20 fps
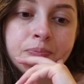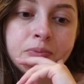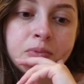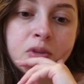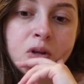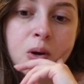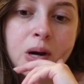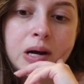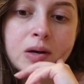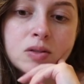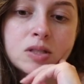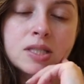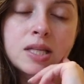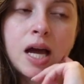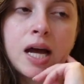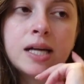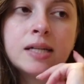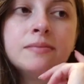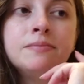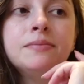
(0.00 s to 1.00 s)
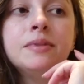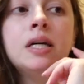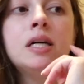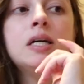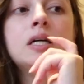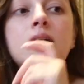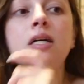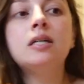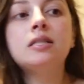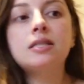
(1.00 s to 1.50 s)
no outside
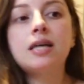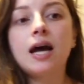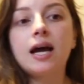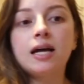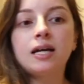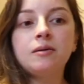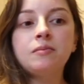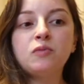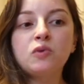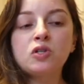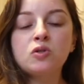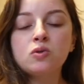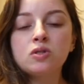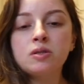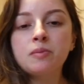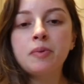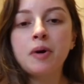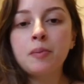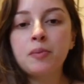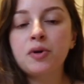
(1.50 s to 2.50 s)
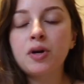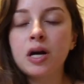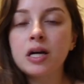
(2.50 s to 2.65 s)
time, which was a bummer.